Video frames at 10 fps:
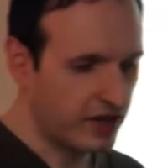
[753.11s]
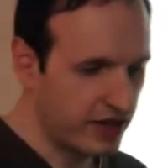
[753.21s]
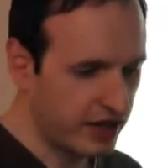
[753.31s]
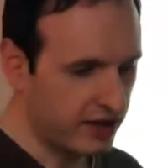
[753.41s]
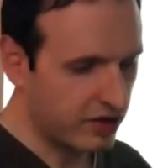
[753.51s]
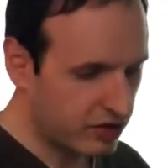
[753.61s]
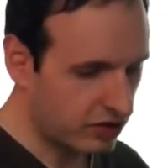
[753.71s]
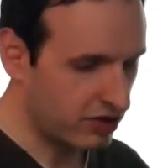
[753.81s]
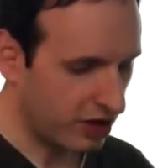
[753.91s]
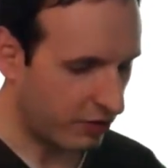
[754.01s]
And
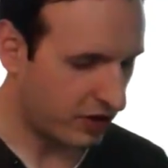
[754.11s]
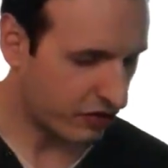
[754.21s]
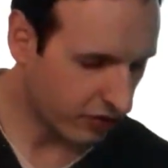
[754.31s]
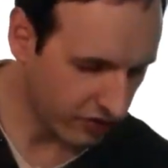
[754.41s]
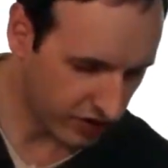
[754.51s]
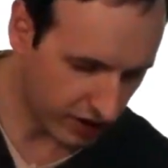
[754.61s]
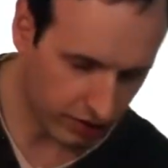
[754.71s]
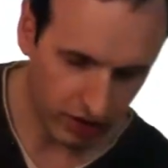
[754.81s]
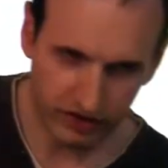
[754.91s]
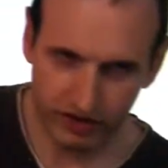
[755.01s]
of course, you can do
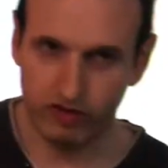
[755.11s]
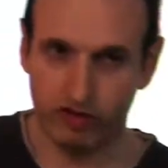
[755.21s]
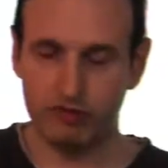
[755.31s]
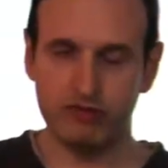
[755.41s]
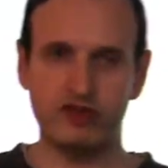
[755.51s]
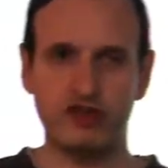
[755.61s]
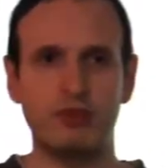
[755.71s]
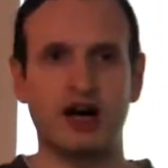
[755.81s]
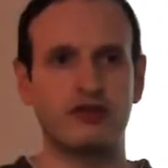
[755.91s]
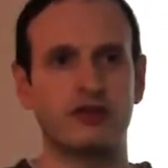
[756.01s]
those things with a
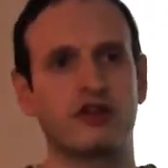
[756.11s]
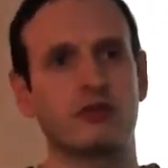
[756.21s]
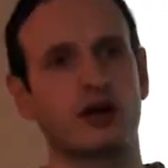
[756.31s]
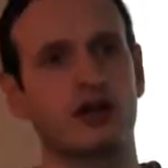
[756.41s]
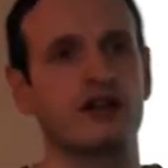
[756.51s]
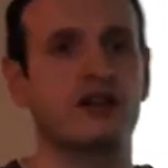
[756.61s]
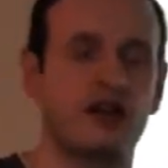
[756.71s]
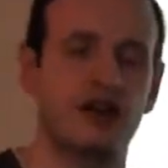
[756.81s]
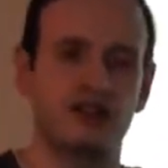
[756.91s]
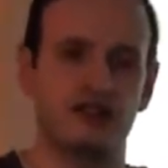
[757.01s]
smartphone as well.
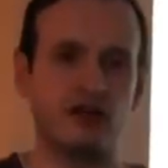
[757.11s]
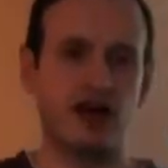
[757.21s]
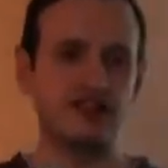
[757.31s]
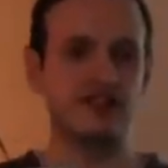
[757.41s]
So I see